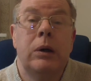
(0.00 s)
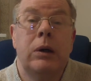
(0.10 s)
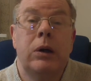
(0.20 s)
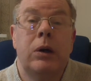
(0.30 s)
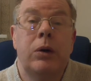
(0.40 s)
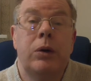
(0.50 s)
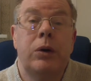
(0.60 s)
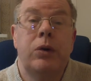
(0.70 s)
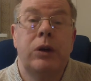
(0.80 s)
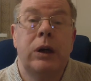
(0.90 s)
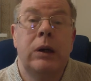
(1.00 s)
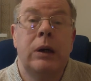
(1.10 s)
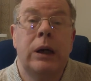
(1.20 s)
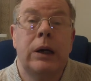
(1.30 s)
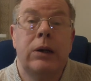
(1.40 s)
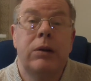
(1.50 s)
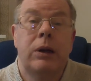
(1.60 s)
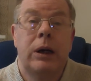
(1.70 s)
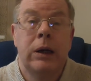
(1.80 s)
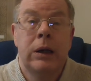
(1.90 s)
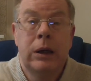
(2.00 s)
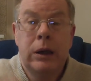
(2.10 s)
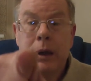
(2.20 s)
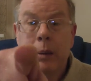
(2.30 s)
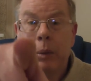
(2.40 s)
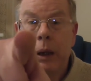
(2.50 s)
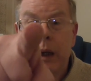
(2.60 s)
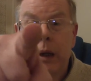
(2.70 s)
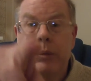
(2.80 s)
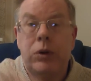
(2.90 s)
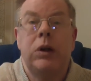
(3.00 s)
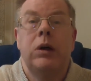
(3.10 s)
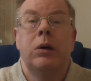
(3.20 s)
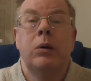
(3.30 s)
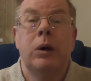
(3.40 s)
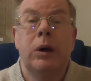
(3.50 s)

you know the routine. Like, dislike, completely up to you,